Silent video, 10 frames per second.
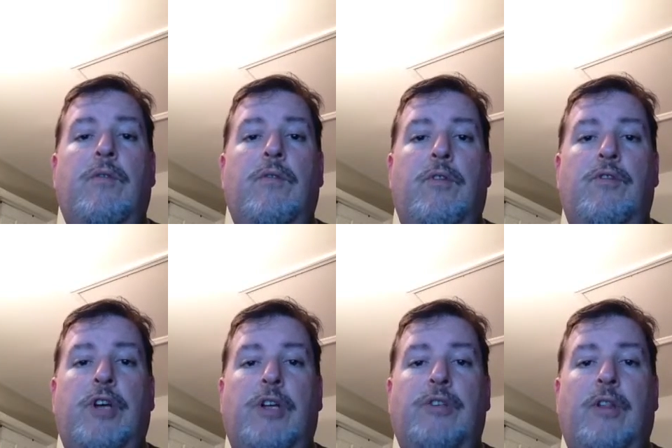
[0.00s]
to
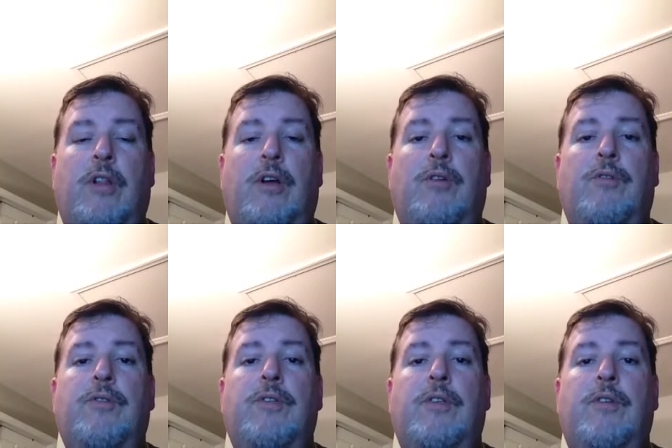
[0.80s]
change the
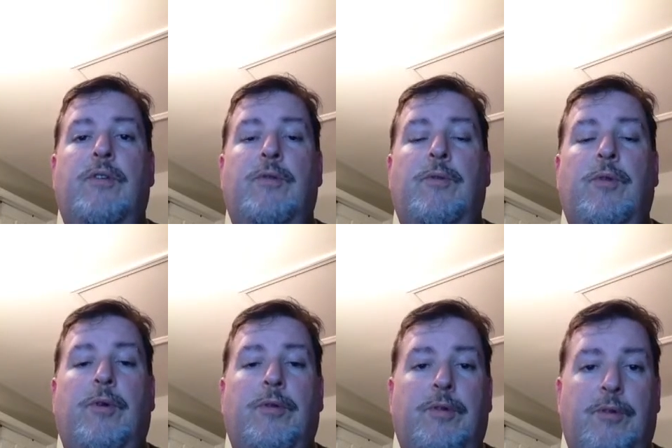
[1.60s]
laws
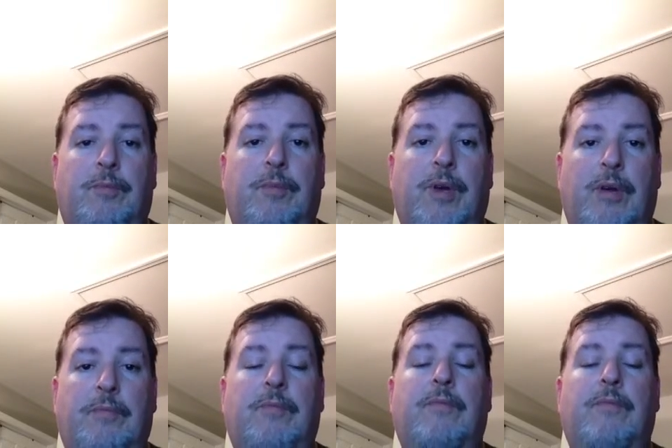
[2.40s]
to put